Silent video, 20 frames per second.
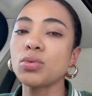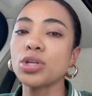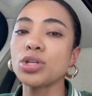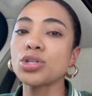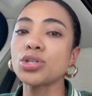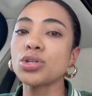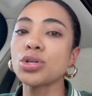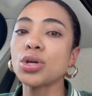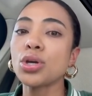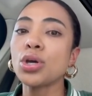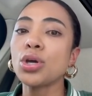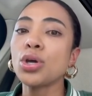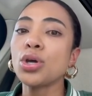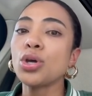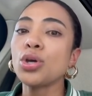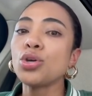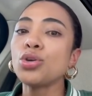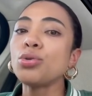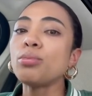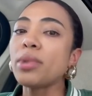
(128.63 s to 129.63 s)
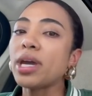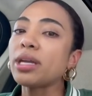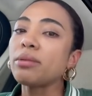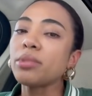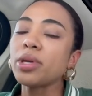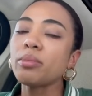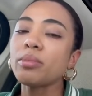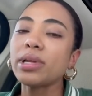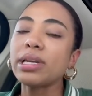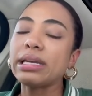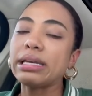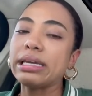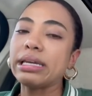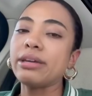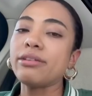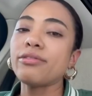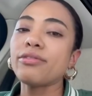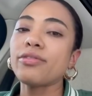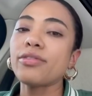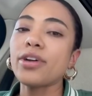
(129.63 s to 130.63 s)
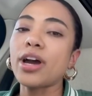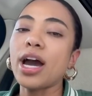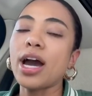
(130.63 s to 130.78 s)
which you made me believe